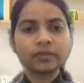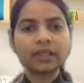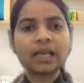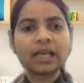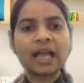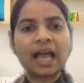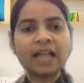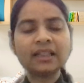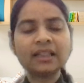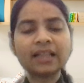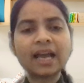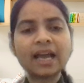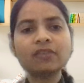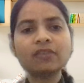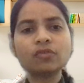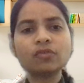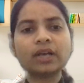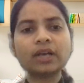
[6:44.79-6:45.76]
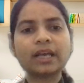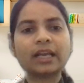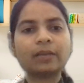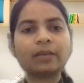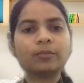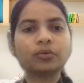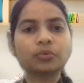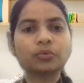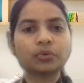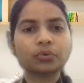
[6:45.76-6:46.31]
And that would
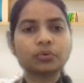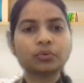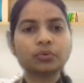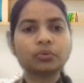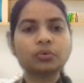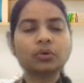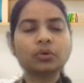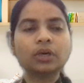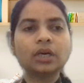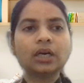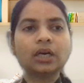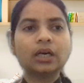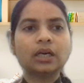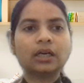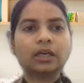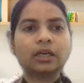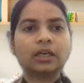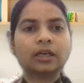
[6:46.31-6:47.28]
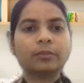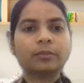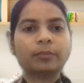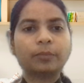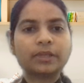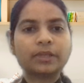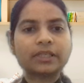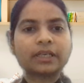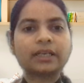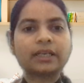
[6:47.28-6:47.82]
help you to
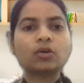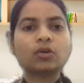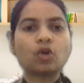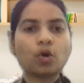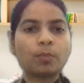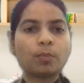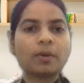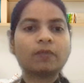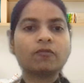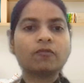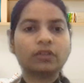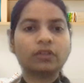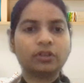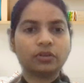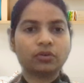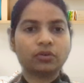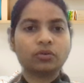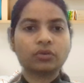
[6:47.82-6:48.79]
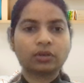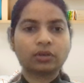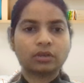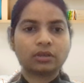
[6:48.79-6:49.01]
basically cope up with your